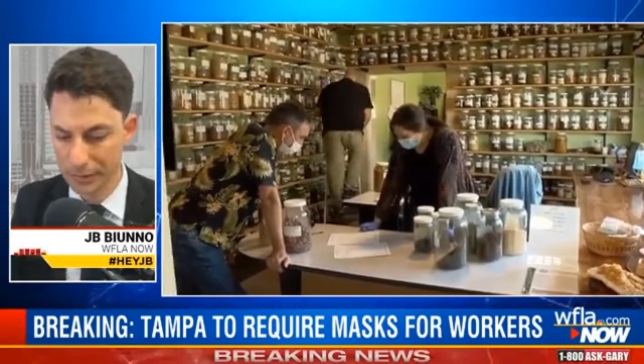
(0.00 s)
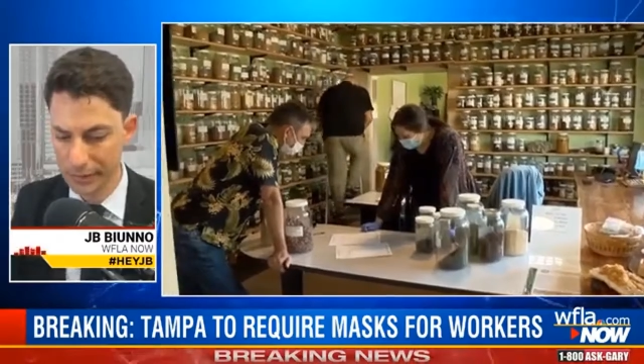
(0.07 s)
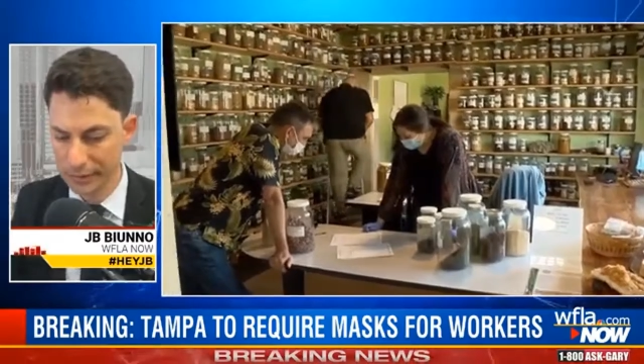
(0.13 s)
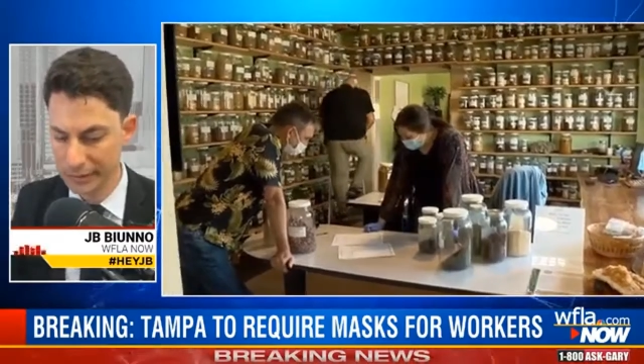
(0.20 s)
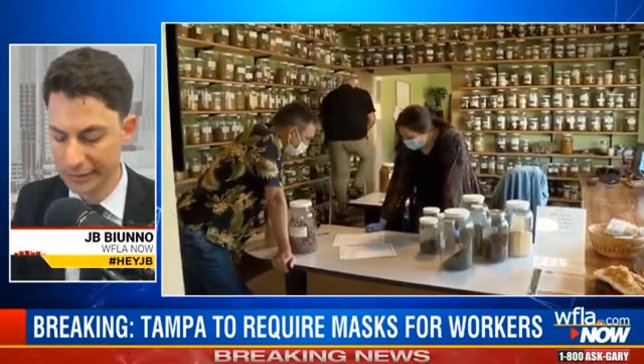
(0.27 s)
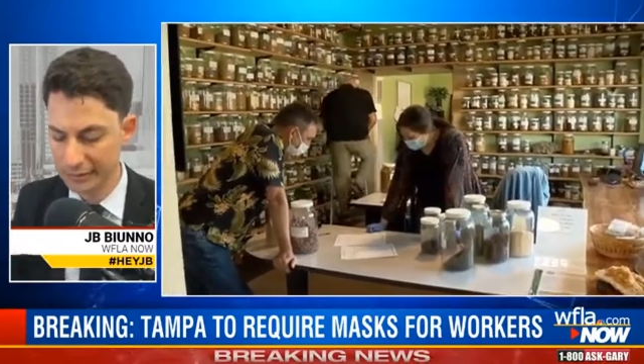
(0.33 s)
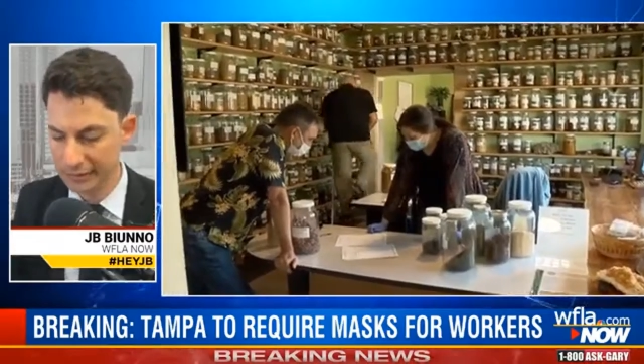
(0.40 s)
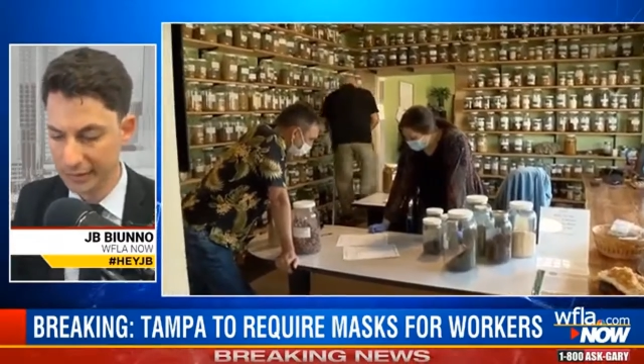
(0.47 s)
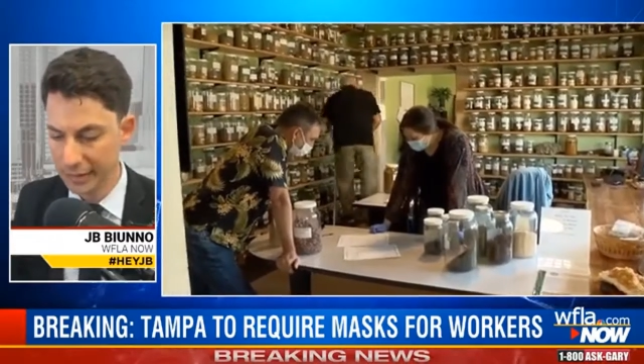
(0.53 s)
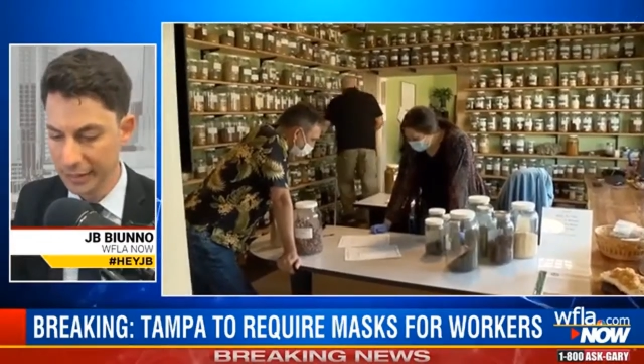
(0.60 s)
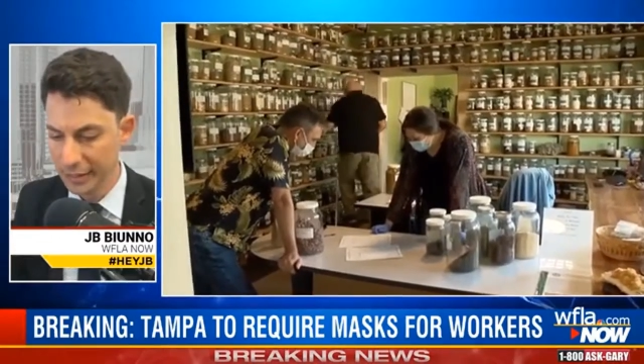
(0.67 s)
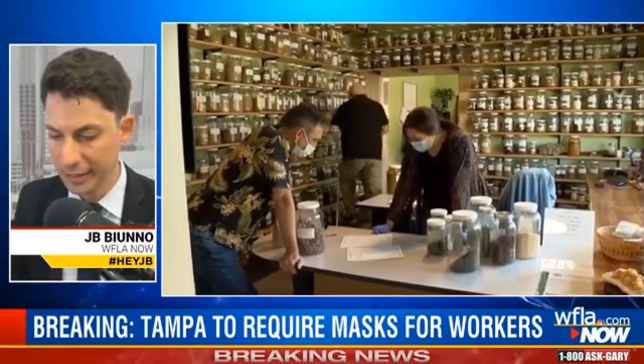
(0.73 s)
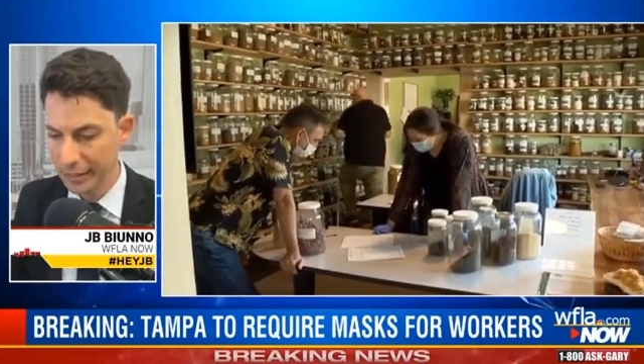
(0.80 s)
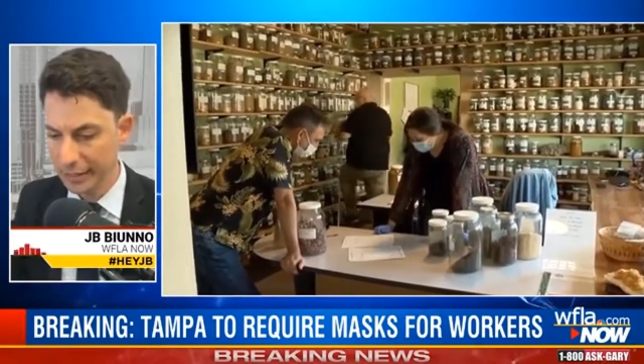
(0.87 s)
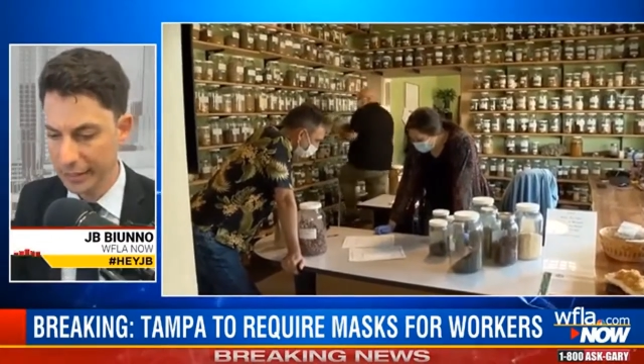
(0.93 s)
It's
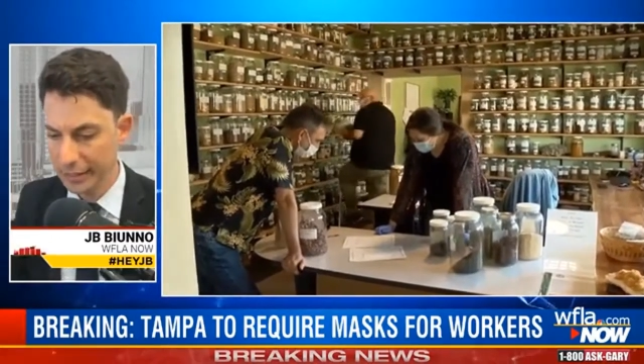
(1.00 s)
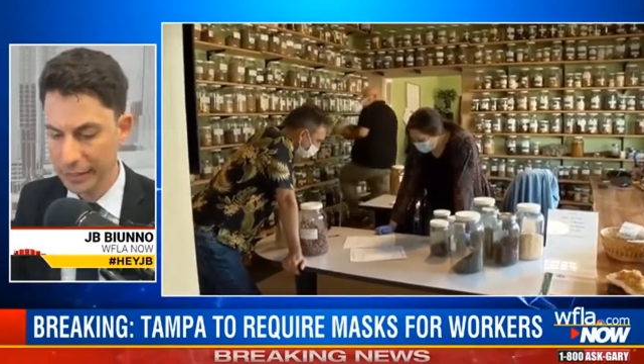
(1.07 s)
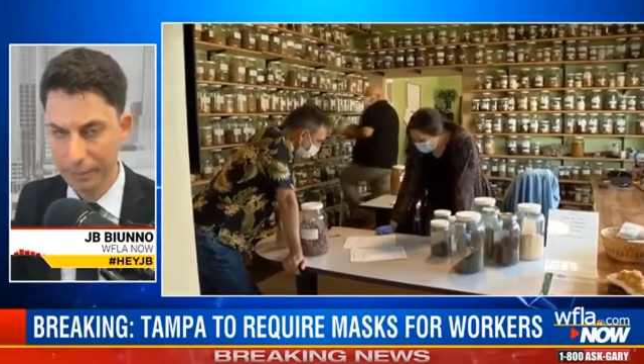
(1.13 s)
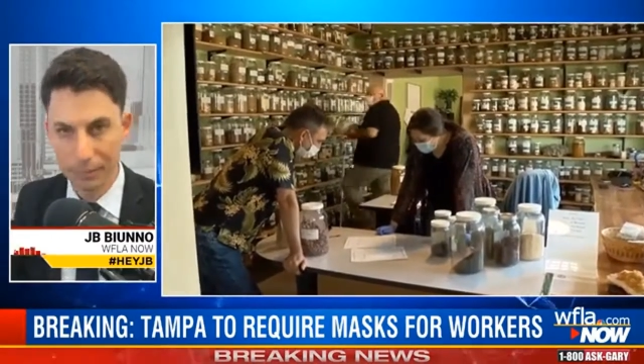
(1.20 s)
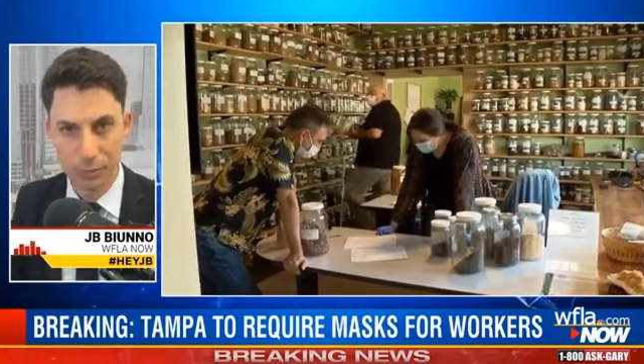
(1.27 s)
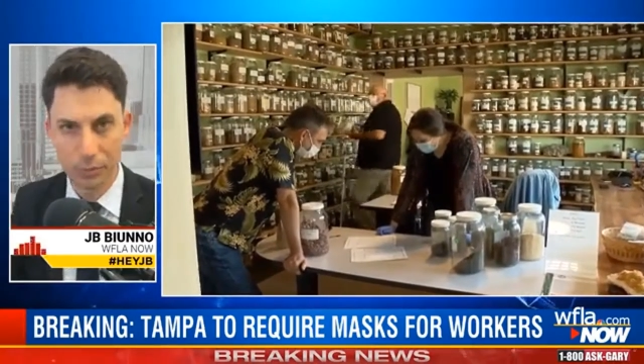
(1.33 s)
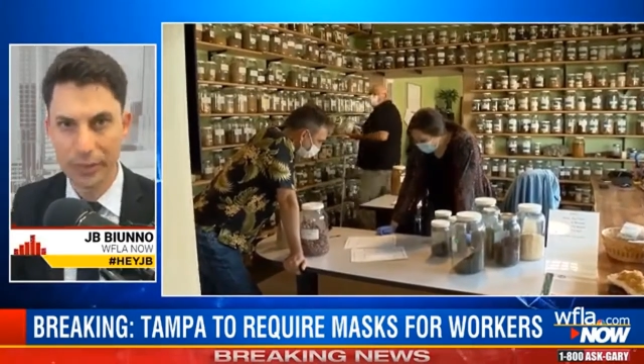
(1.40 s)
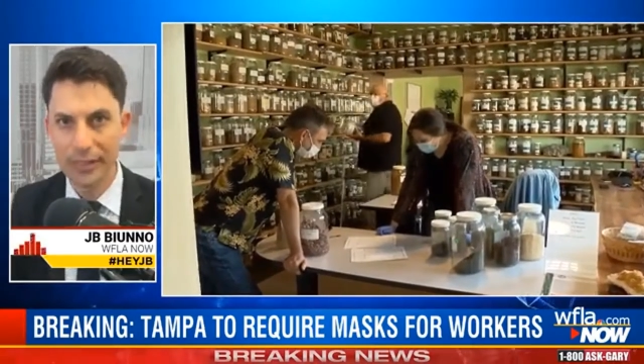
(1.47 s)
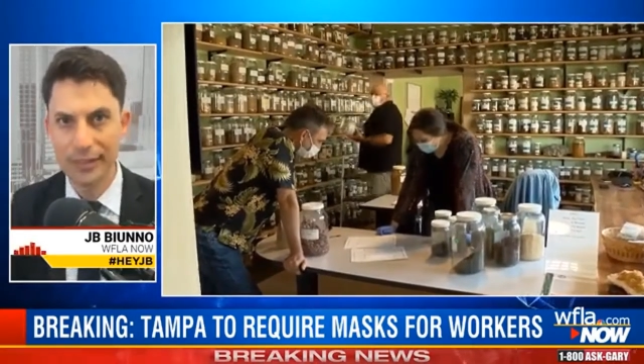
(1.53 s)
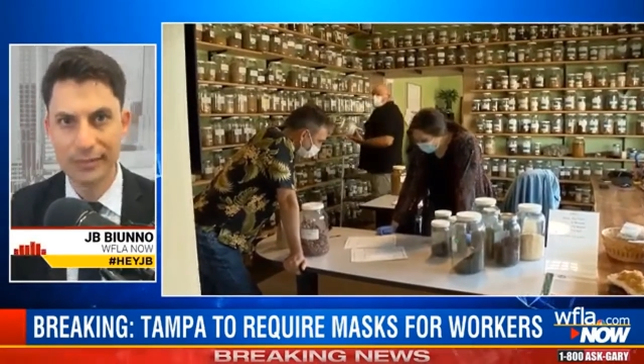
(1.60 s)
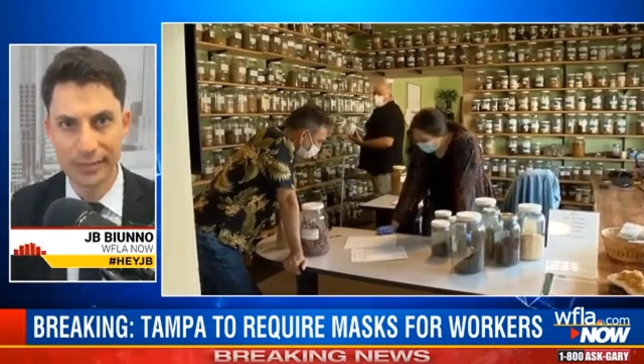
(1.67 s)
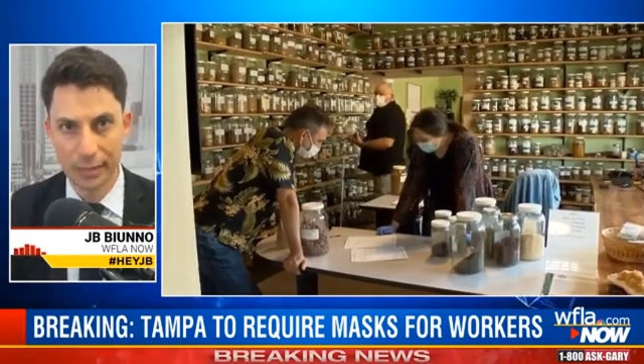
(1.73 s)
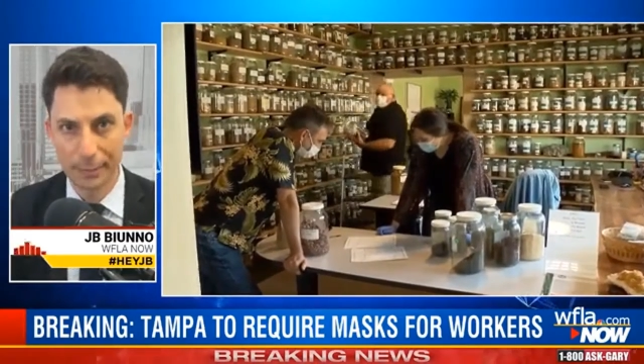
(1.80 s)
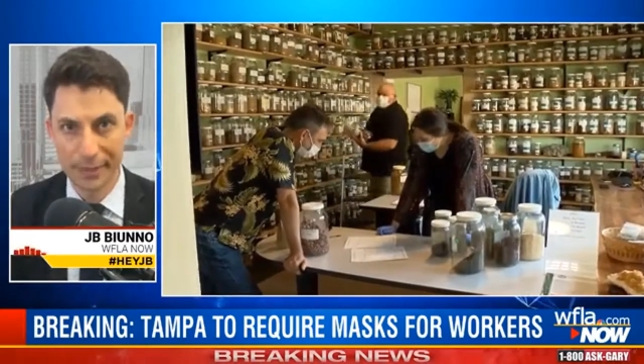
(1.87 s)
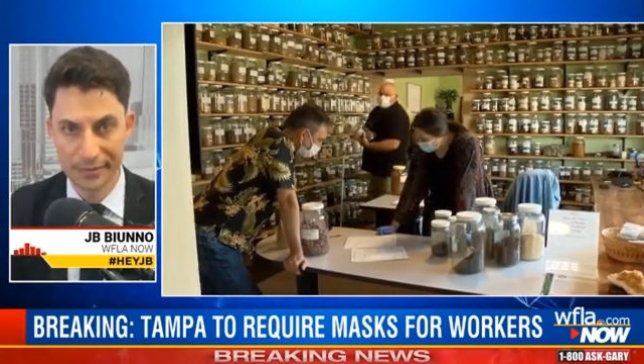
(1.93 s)
employees
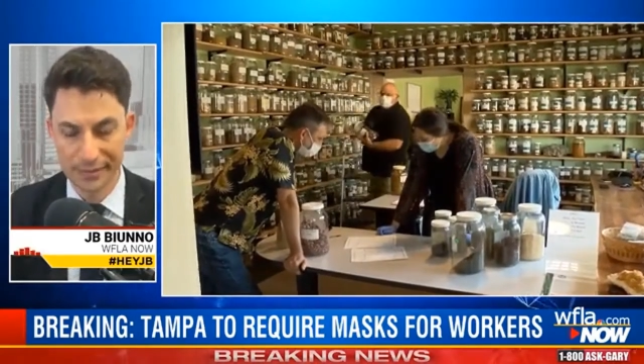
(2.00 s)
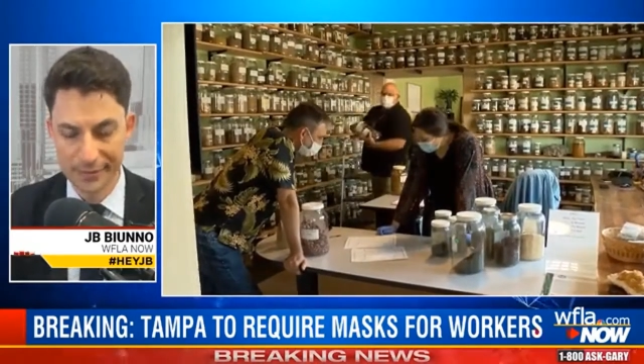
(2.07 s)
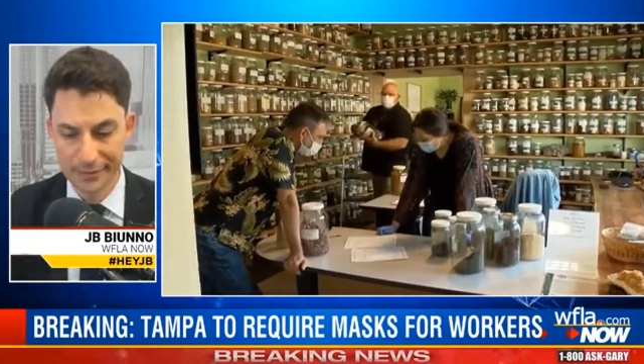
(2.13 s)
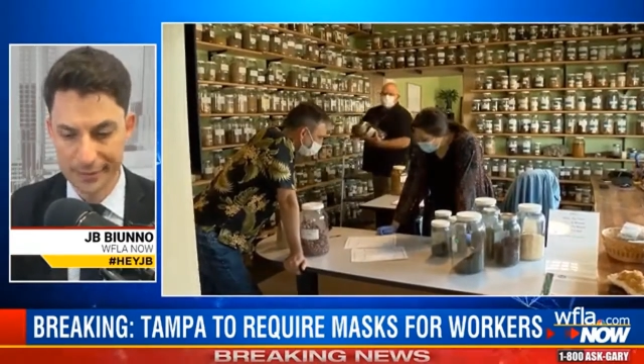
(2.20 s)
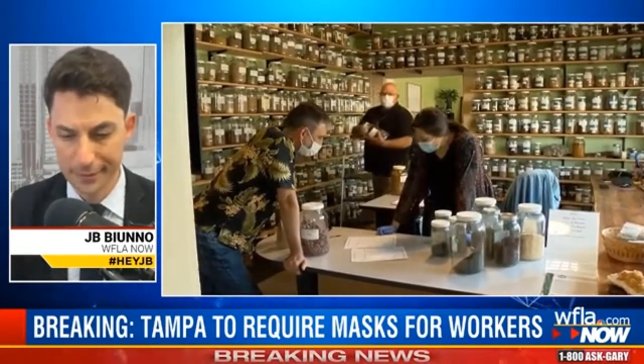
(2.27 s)
at a business